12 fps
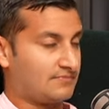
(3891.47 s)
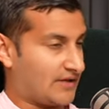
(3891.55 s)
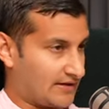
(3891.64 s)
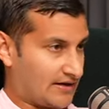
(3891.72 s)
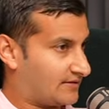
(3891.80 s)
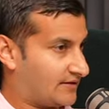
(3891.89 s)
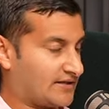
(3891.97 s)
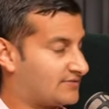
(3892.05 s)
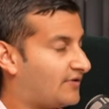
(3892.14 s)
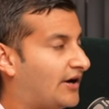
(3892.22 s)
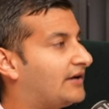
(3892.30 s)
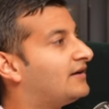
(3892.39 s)
Like, I think
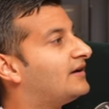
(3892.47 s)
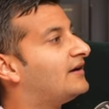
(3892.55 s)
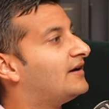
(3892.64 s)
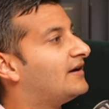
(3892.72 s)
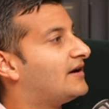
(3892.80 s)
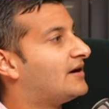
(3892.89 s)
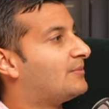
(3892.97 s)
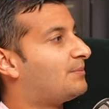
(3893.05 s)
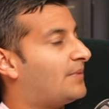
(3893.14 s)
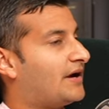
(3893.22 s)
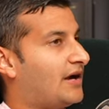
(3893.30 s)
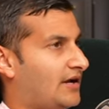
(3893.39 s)
that's fine,
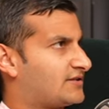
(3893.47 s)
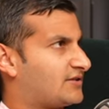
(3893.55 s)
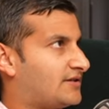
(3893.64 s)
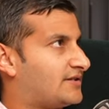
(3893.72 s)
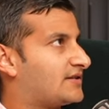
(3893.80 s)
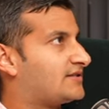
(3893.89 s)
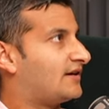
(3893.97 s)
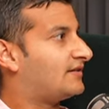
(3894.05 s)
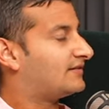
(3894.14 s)
but it is going to test you.